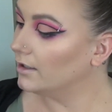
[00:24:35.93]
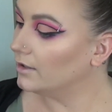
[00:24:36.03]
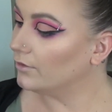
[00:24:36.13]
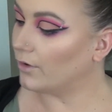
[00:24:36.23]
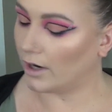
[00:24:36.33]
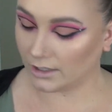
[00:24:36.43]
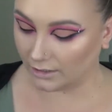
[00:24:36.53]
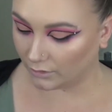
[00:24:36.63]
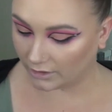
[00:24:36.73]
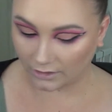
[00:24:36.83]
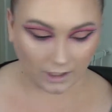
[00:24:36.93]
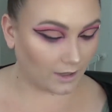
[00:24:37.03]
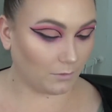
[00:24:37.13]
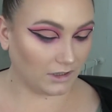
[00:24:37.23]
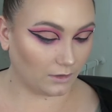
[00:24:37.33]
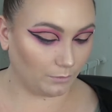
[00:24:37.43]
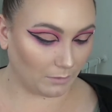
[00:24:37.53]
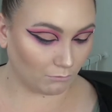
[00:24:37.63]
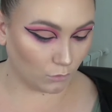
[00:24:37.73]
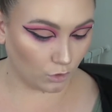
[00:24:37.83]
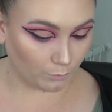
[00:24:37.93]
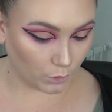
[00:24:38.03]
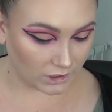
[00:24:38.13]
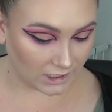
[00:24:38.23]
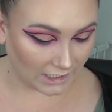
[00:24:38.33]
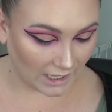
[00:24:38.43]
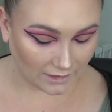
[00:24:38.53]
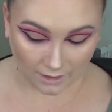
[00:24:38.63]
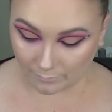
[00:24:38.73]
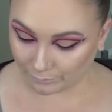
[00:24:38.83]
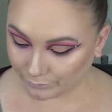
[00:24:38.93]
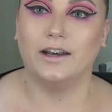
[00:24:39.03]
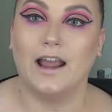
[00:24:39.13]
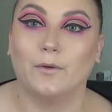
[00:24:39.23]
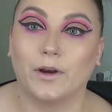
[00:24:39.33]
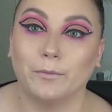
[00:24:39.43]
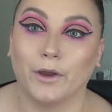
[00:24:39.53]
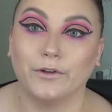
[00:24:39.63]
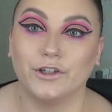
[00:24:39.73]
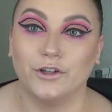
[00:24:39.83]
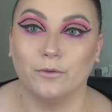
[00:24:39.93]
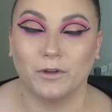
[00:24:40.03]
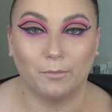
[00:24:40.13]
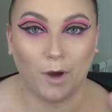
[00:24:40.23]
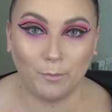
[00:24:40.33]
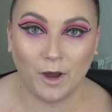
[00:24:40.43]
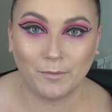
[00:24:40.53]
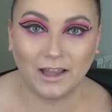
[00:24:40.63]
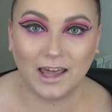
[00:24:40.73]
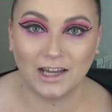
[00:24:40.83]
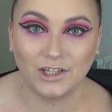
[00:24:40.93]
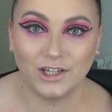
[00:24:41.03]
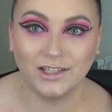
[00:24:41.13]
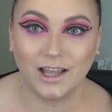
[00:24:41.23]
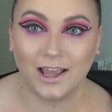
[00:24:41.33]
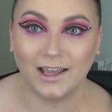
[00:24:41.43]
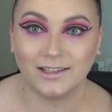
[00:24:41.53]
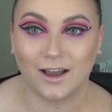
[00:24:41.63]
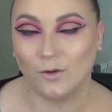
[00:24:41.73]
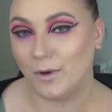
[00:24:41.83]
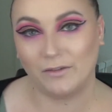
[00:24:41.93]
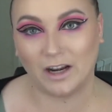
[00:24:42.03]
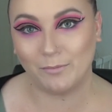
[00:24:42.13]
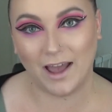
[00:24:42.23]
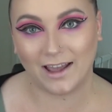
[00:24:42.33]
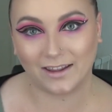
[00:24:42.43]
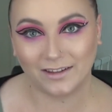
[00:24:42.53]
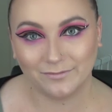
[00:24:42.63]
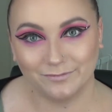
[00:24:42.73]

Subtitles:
Finally looking like I'm a little bit more put together. Now what I'm going to do, I'm going to pop on my lashes and I'll be right back.